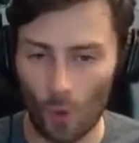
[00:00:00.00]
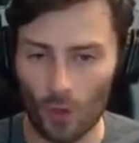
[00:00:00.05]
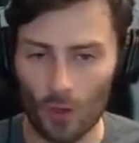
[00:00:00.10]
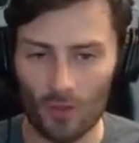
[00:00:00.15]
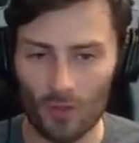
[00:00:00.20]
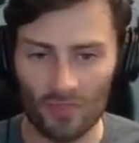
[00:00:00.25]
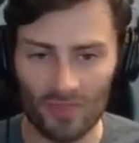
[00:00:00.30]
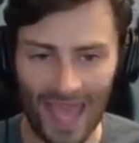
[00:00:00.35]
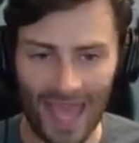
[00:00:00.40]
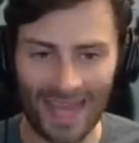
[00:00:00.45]

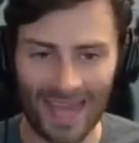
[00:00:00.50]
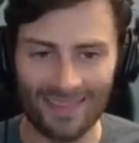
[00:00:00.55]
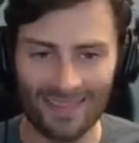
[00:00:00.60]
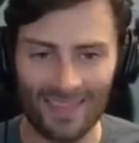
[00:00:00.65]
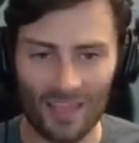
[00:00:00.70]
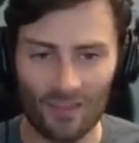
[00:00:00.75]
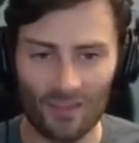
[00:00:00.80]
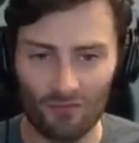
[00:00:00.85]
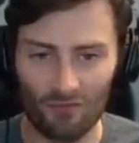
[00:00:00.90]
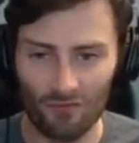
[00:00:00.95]
order that
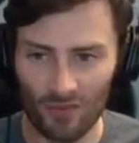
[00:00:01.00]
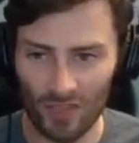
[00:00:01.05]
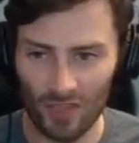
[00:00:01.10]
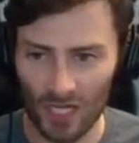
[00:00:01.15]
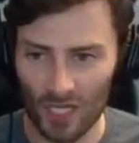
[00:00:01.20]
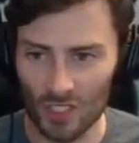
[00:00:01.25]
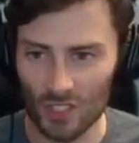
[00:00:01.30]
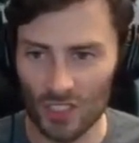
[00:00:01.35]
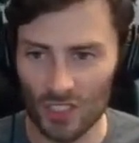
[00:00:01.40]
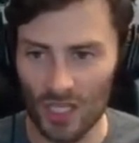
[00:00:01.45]
they
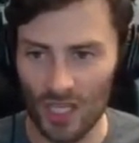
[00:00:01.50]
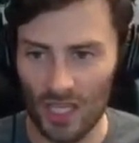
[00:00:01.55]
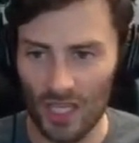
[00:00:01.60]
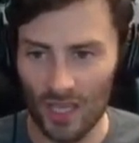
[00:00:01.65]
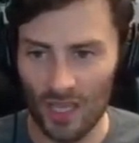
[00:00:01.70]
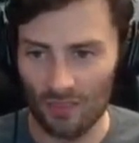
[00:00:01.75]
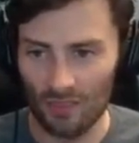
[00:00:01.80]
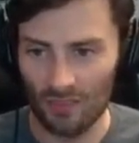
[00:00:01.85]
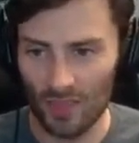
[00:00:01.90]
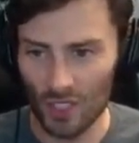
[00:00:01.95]
finished
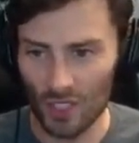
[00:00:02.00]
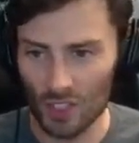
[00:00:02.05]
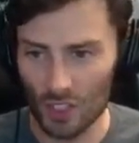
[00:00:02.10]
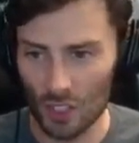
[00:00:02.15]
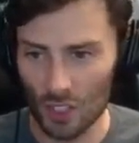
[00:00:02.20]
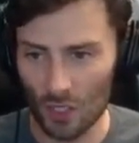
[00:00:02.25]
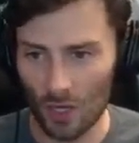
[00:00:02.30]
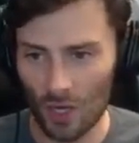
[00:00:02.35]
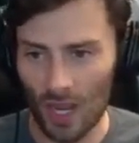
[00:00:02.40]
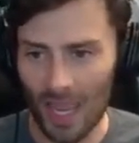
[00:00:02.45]

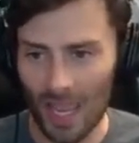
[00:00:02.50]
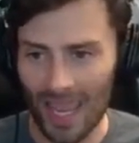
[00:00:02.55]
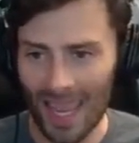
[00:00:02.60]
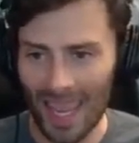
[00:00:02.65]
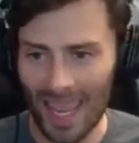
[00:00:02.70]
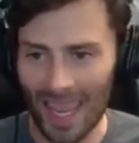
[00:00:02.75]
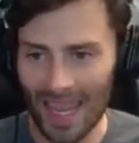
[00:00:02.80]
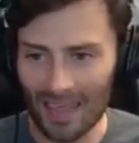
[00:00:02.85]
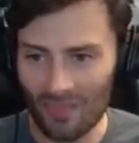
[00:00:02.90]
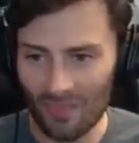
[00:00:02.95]
this year.
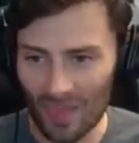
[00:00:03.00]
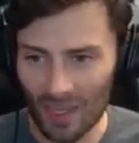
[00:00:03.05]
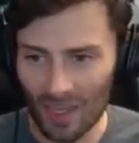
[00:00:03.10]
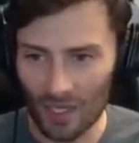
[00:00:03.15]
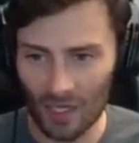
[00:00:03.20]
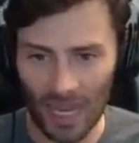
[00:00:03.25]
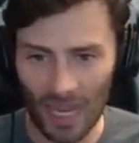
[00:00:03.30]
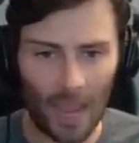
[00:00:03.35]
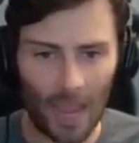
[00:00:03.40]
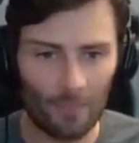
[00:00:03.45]

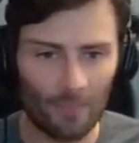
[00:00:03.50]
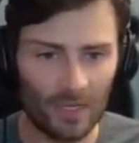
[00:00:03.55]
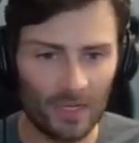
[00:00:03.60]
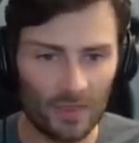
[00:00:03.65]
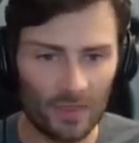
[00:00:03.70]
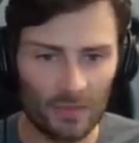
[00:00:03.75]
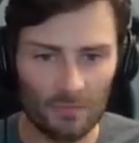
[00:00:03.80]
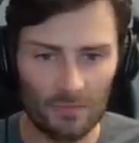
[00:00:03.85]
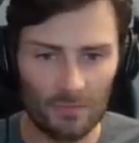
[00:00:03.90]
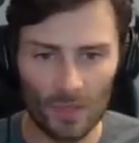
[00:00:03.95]
Anything could
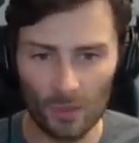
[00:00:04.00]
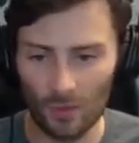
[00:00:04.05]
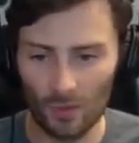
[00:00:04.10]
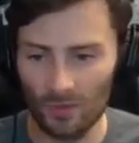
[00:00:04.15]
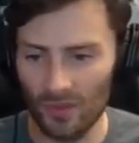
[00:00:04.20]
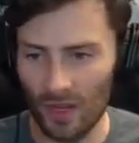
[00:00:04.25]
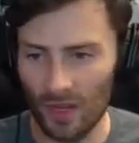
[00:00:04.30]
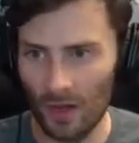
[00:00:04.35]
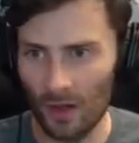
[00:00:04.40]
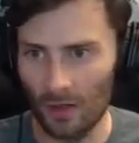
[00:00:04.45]
happen in the
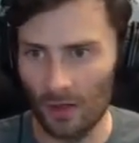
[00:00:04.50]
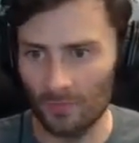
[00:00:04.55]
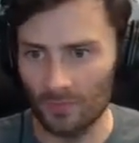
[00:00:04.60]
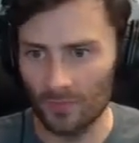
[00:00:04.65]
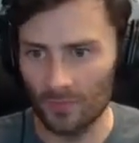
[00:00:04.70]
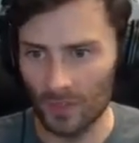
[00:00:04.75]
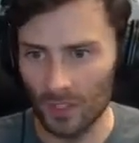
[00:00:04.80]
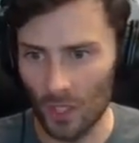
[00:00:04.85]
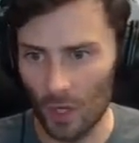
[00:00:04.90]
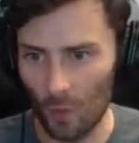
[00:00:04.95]
middle
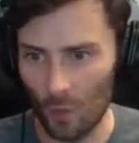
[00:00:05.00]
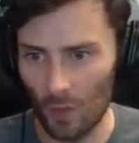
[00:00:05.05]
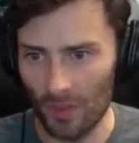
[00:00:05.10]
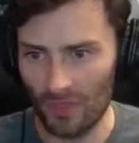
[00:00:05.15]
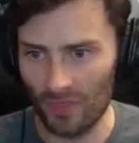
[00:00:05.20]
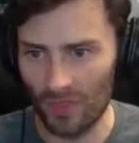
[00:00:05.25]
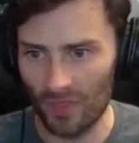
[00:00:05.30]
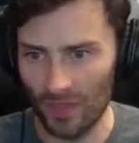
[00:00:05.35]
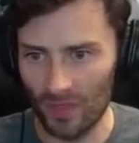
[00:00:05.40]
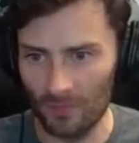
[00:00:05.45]
there,
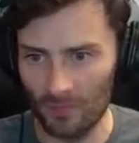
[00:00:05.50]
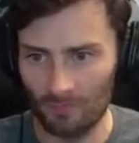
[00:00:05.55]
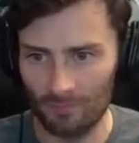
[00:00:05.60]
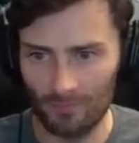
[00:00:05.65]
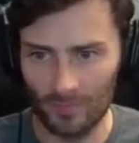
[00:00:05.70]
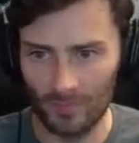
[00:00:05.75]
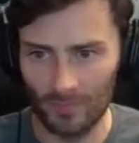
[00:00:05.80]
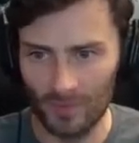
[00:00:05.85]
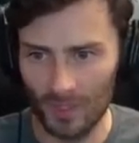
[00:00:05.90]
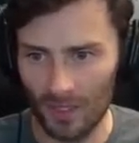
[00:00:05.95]
with the